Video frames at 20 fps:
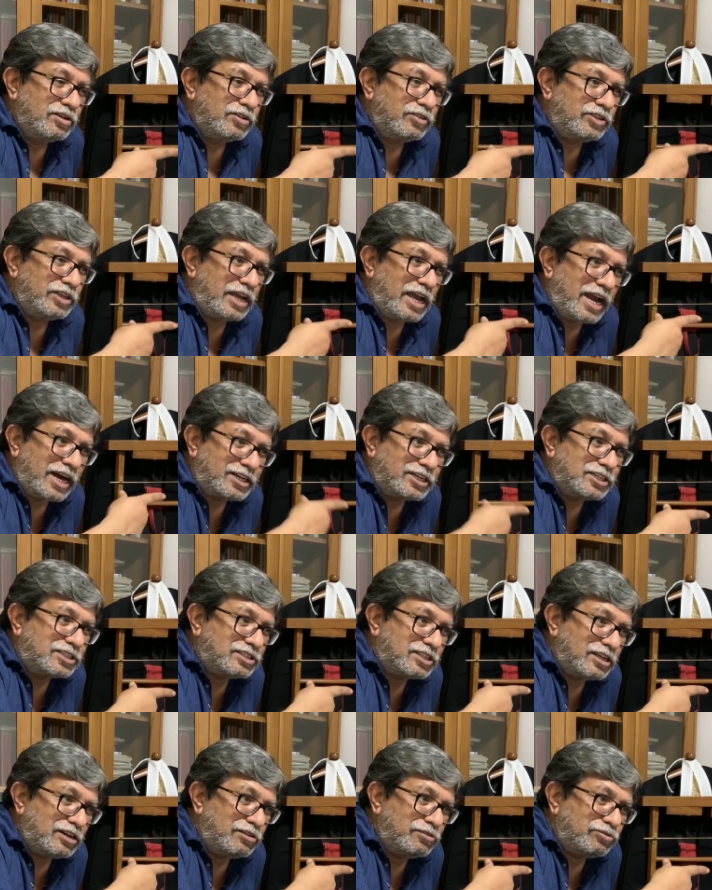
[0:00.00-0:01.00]
the act
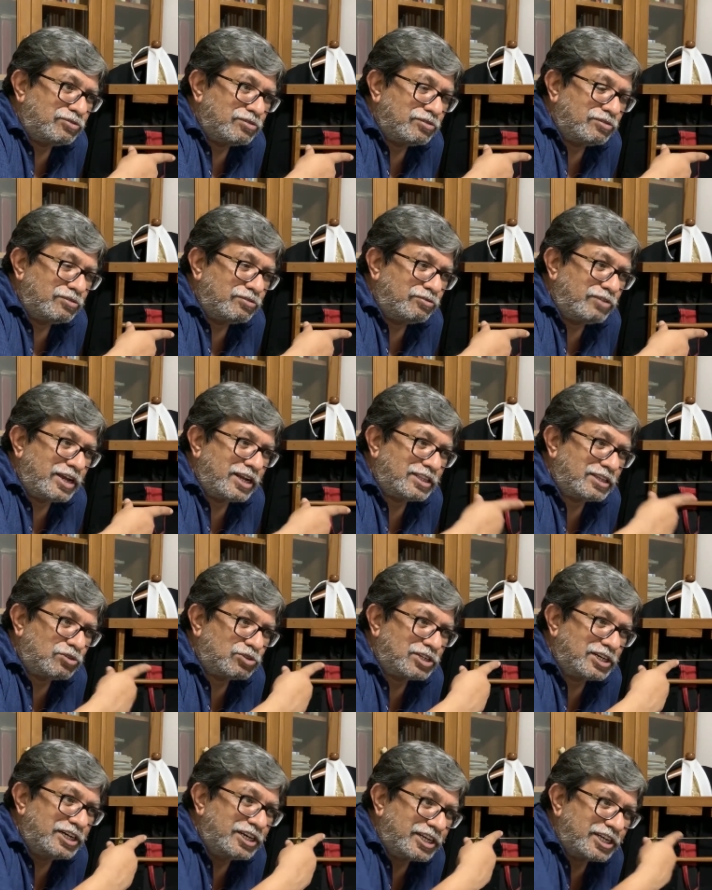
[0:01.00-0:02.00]
itself where there was
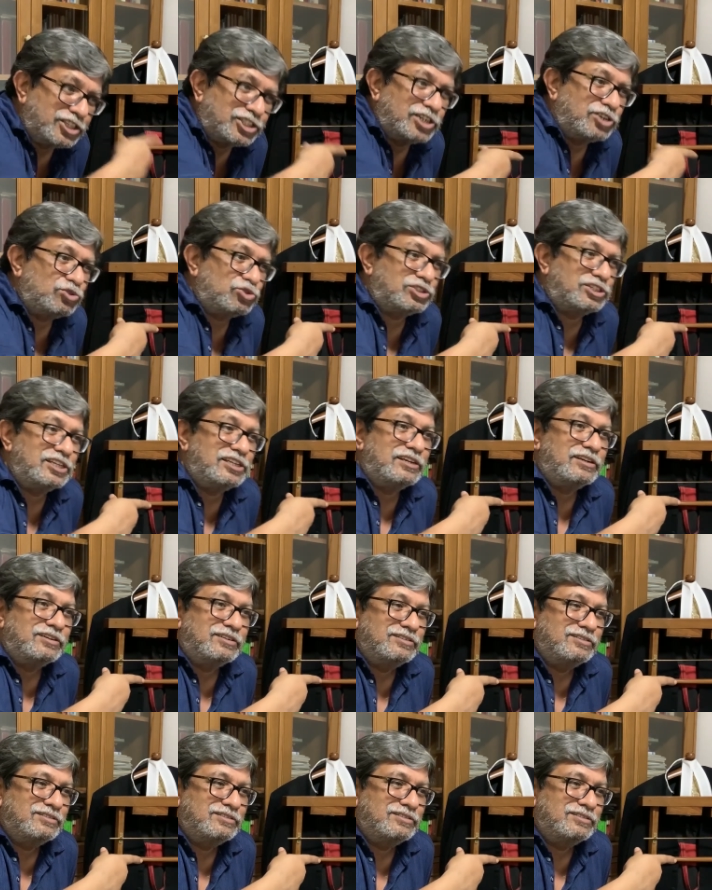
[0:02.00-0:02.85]
an intention to steal.